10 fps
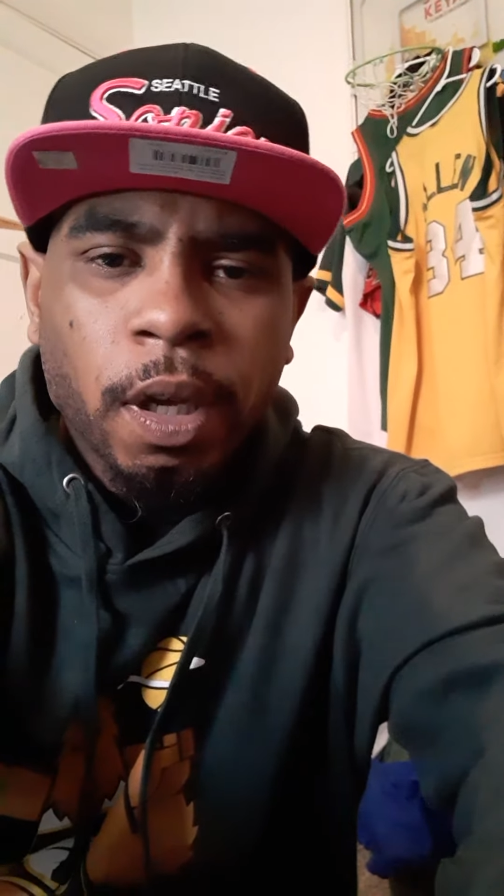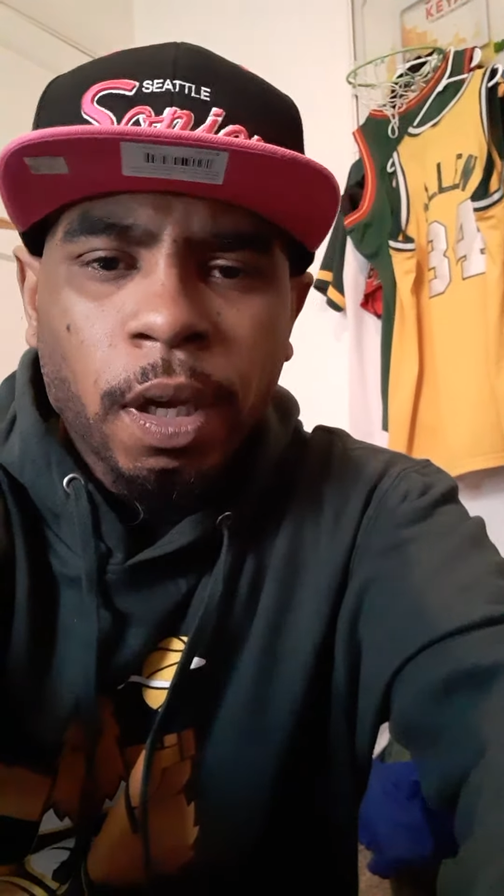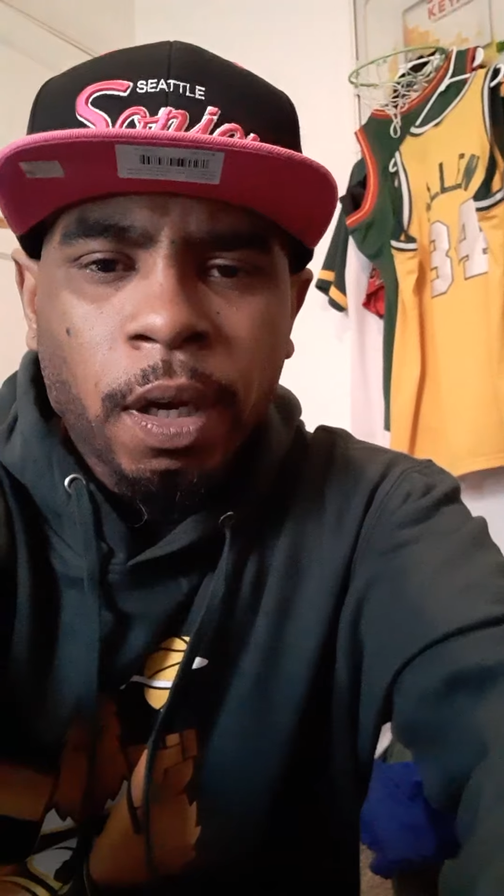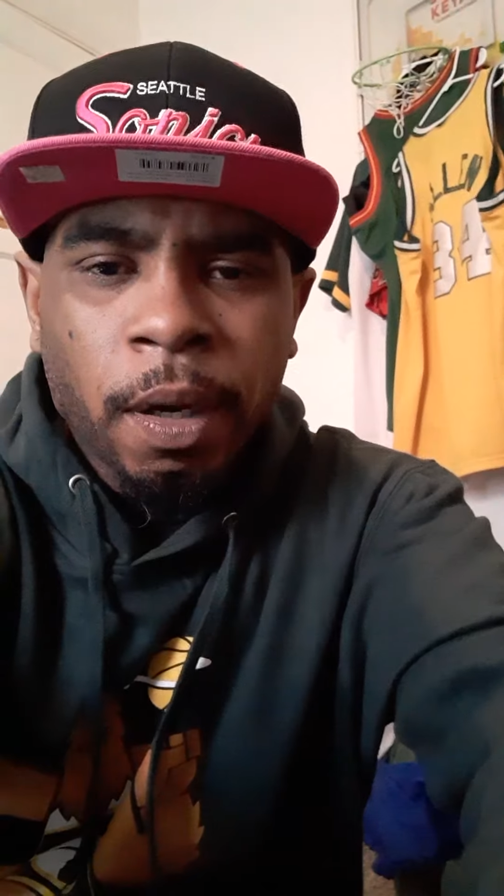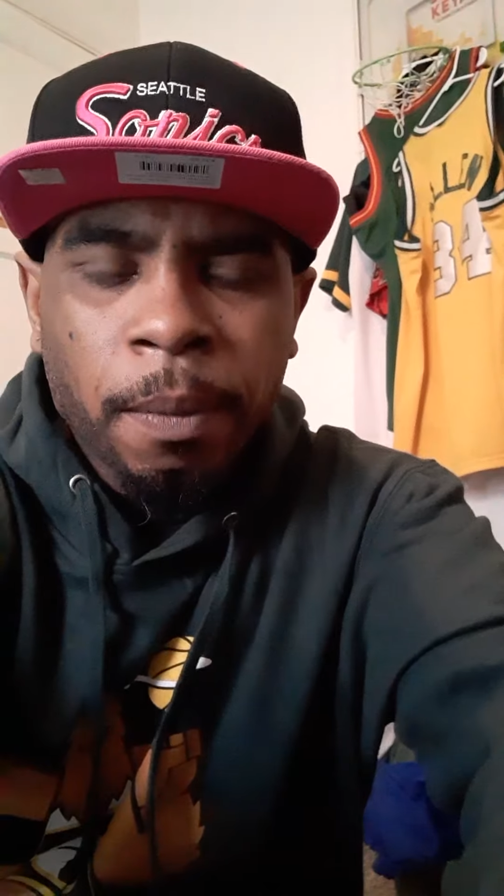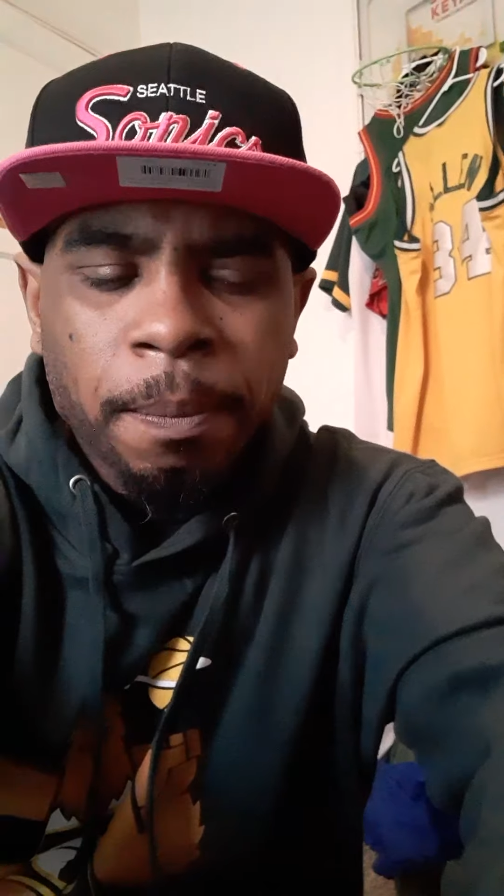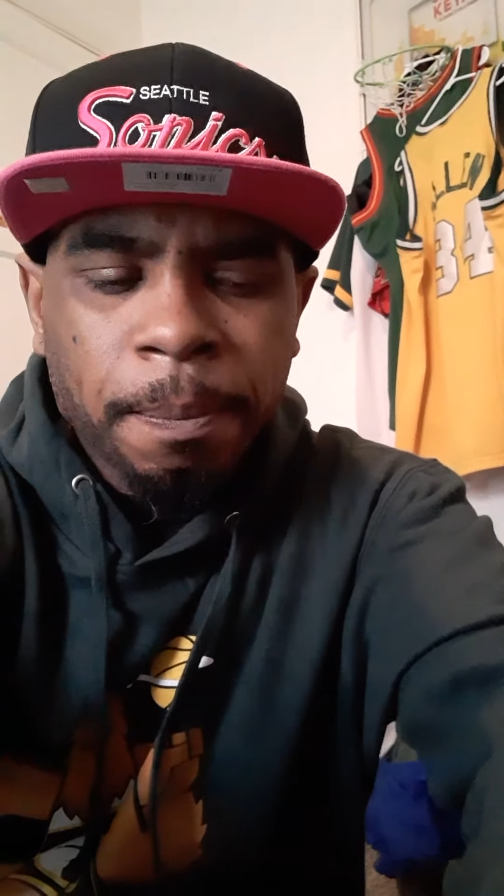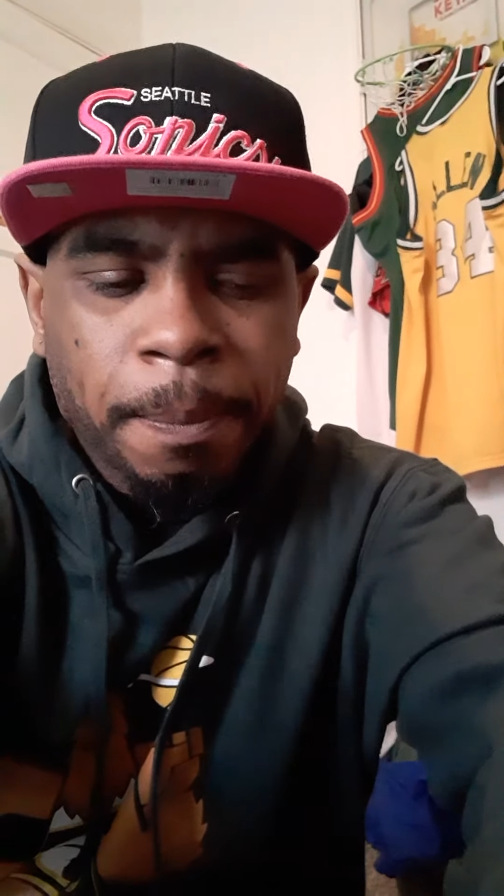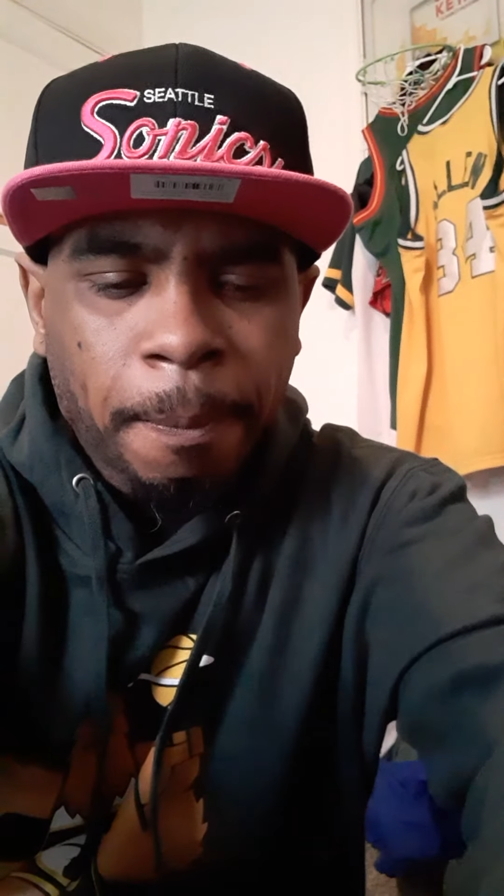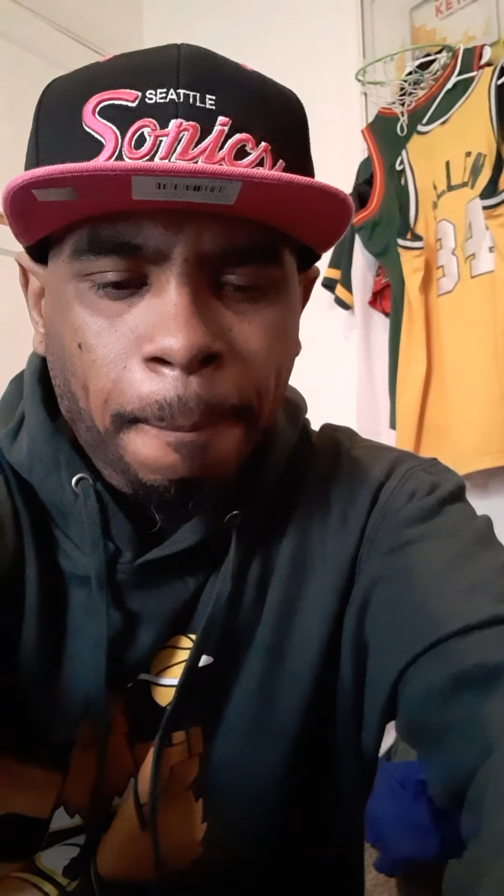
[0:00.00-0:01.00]
Um,
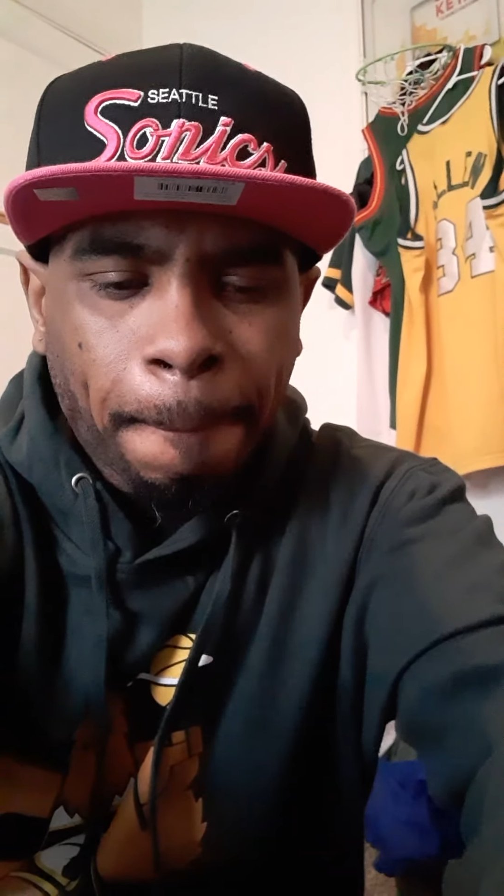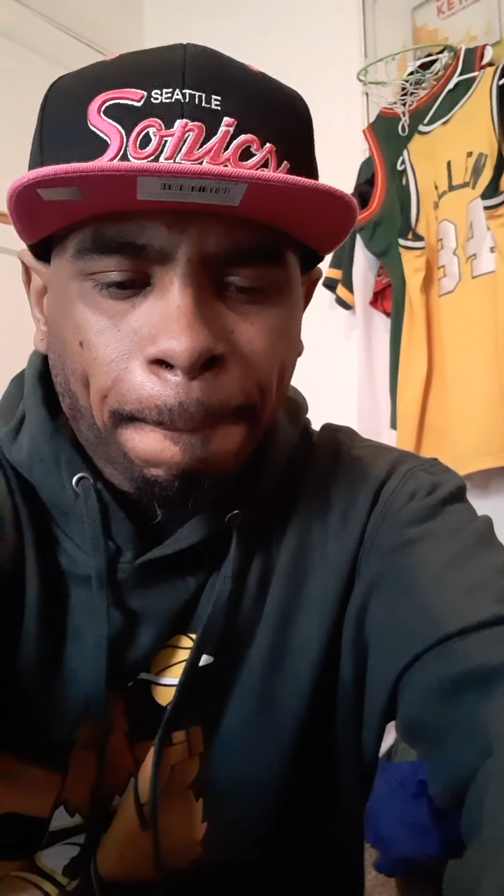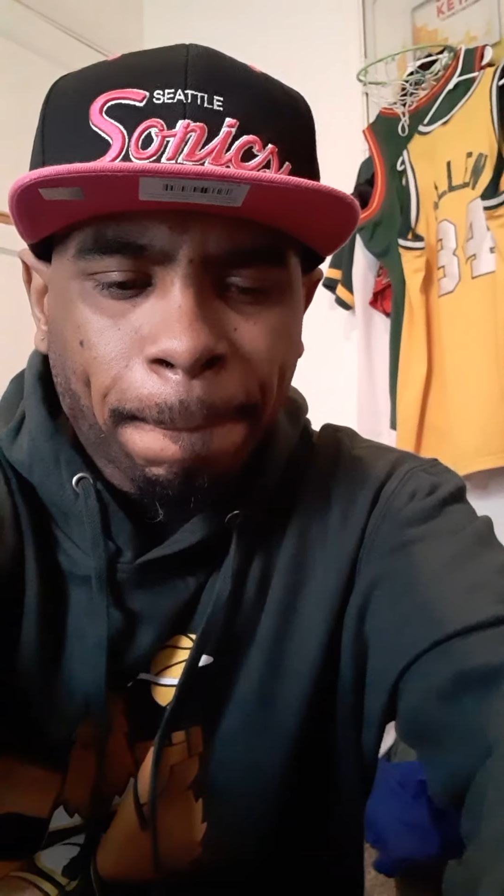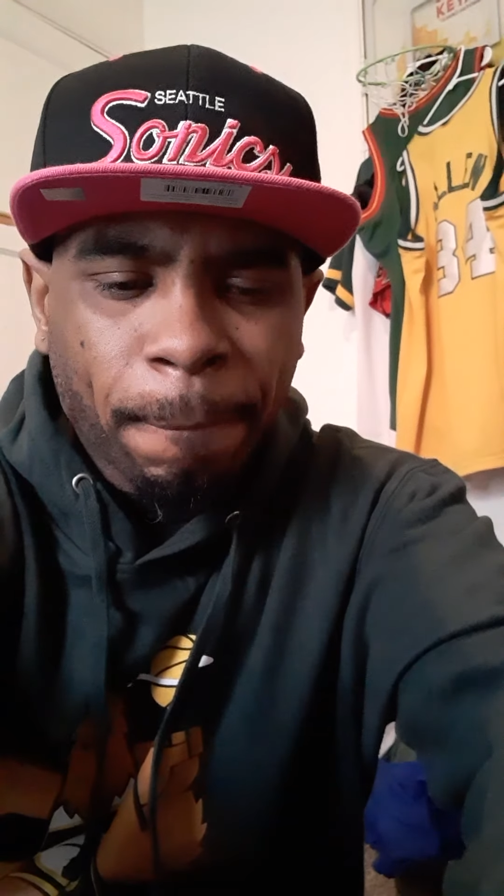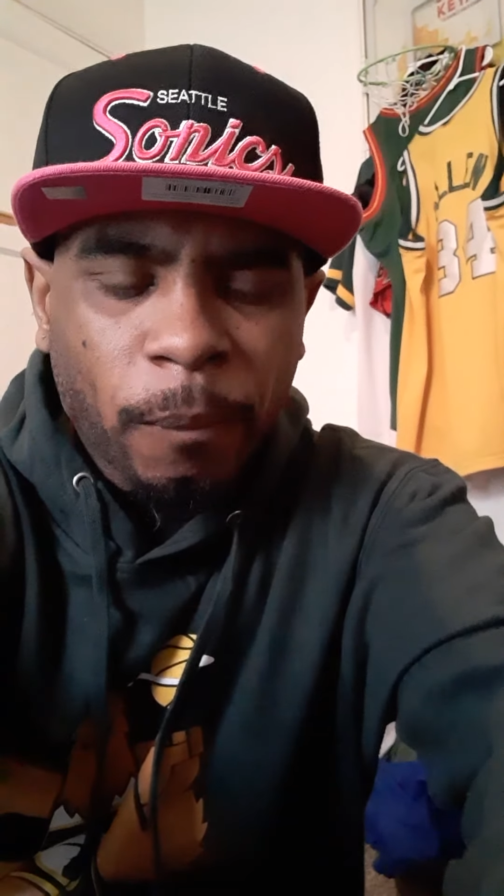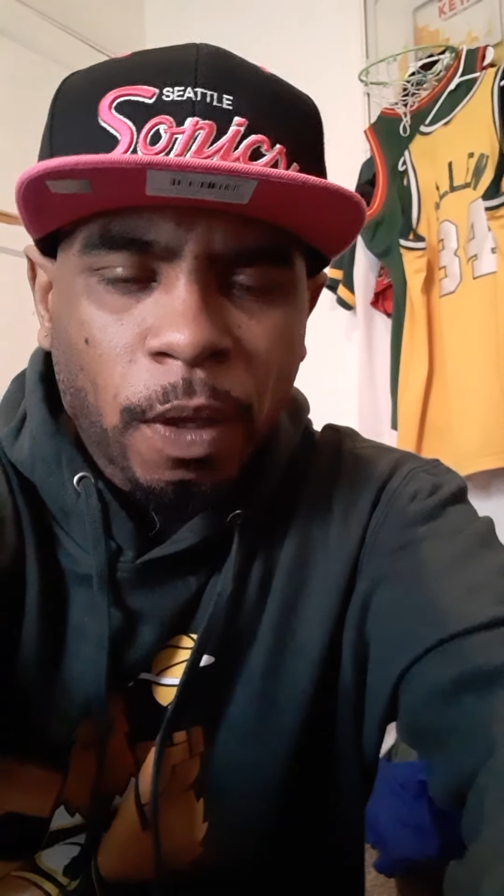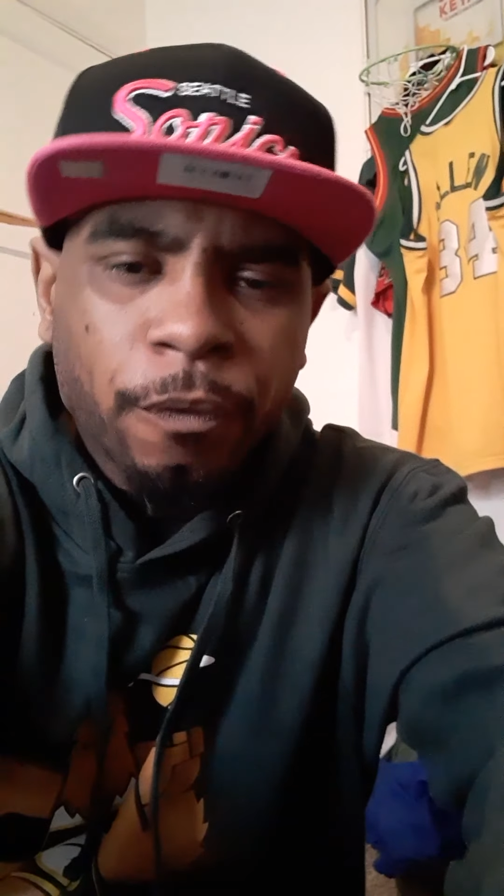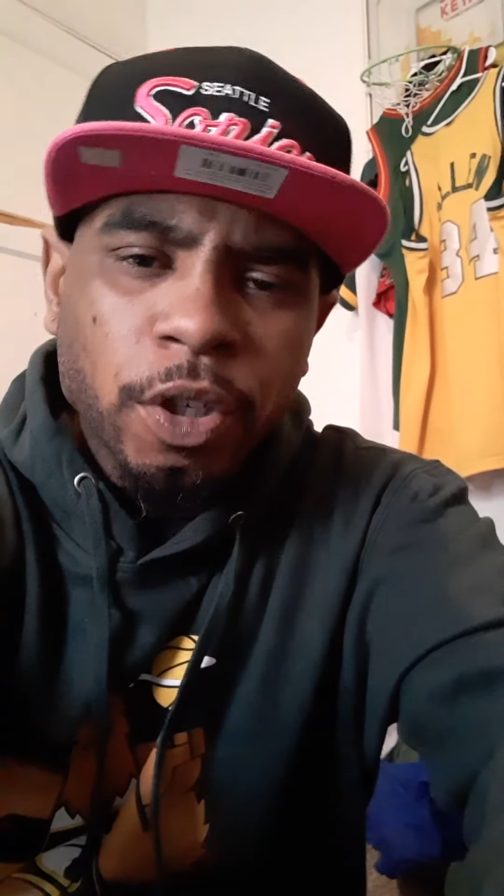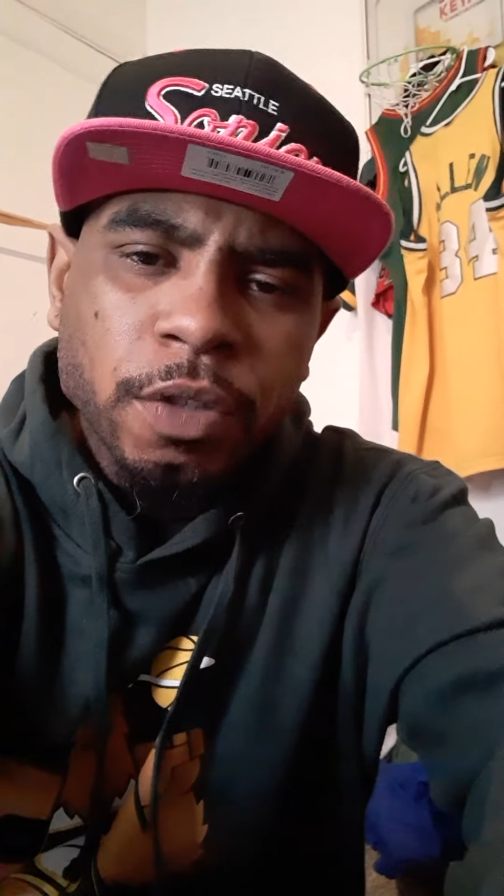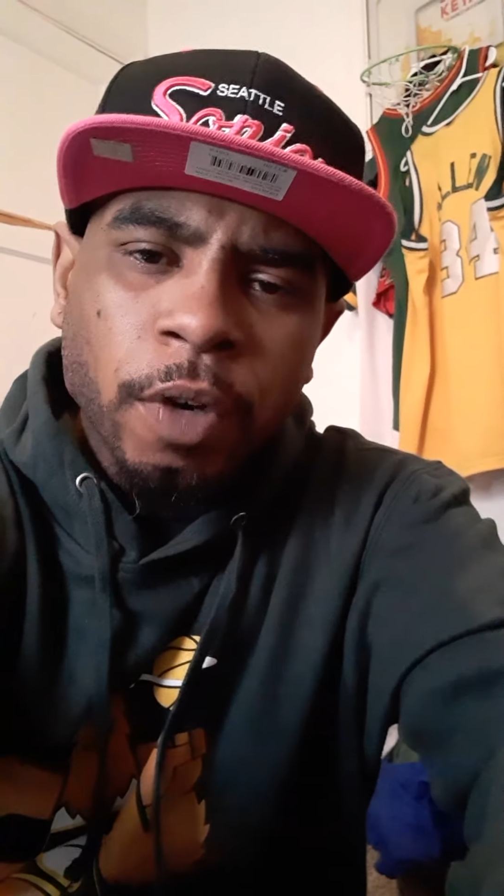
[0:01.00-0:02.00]

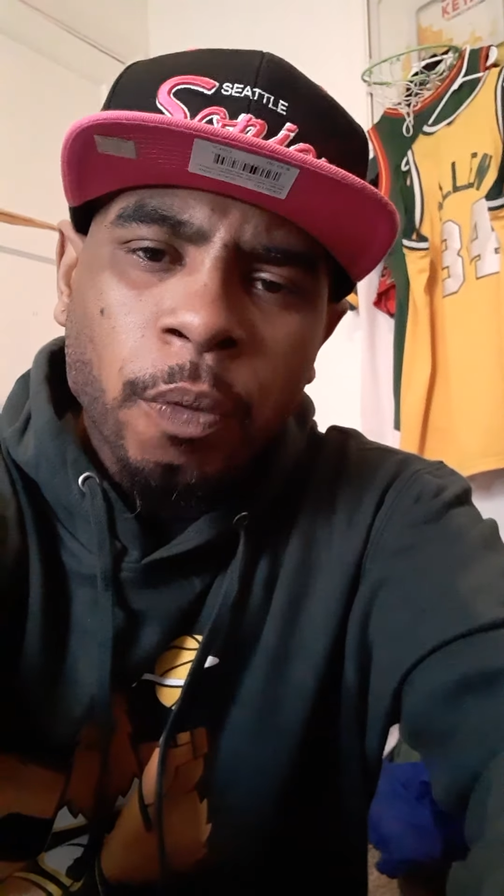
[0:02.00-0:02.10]
first of all,